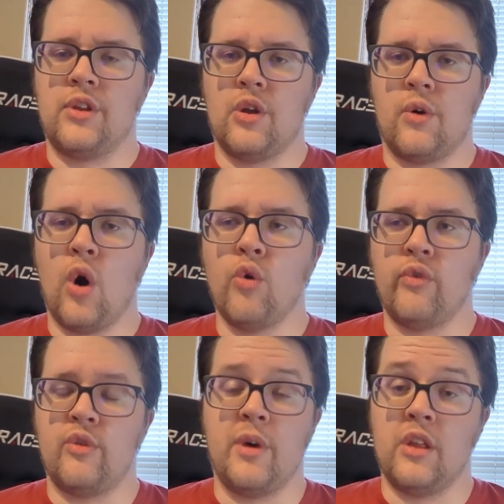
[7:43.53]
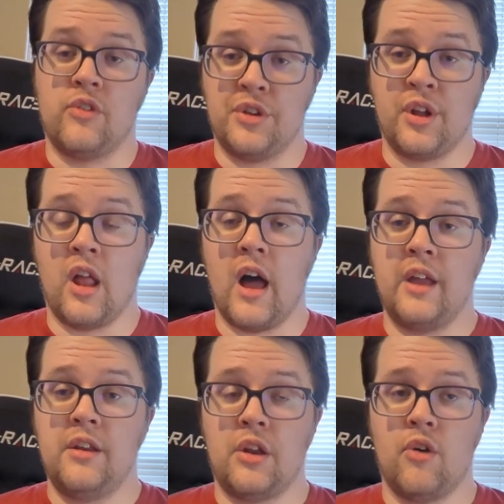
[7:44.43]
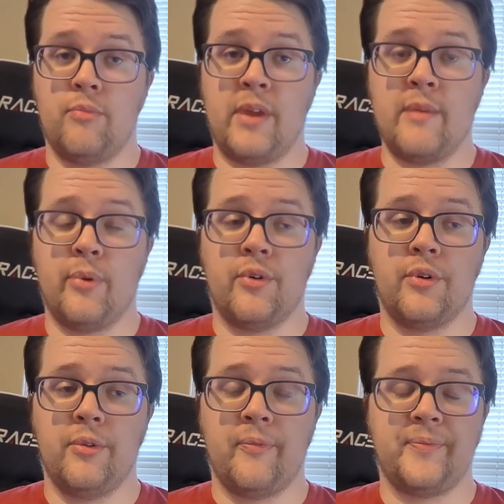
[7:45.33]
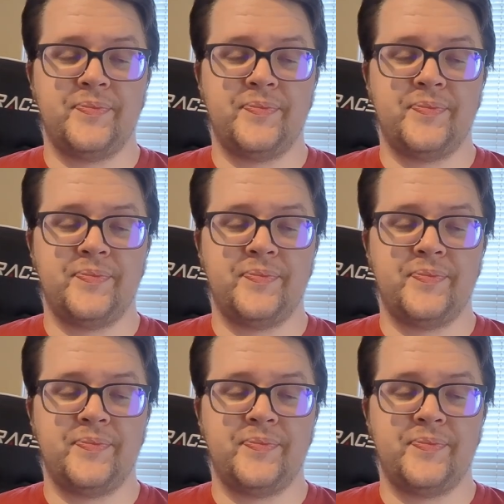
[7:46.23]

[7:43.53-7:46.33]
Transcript: you know, COVID went into decline, people